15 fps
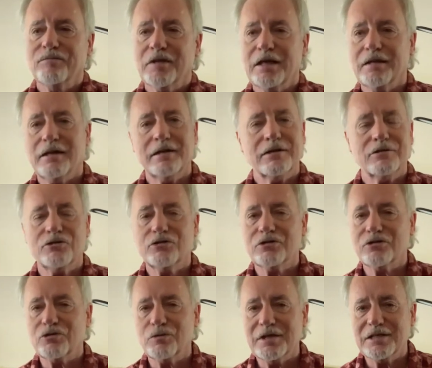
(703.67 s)
and they can just
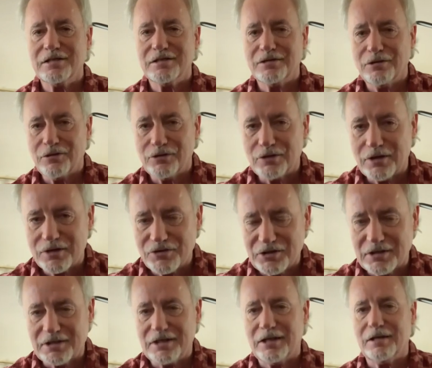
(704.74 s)
squeeze it till their heart's
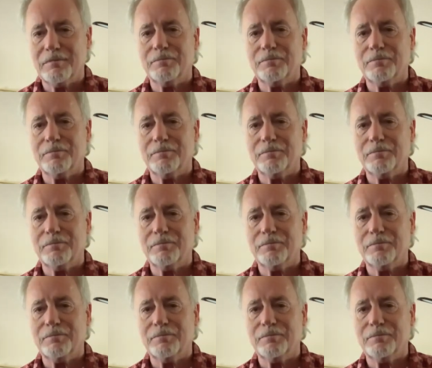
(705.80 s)
content,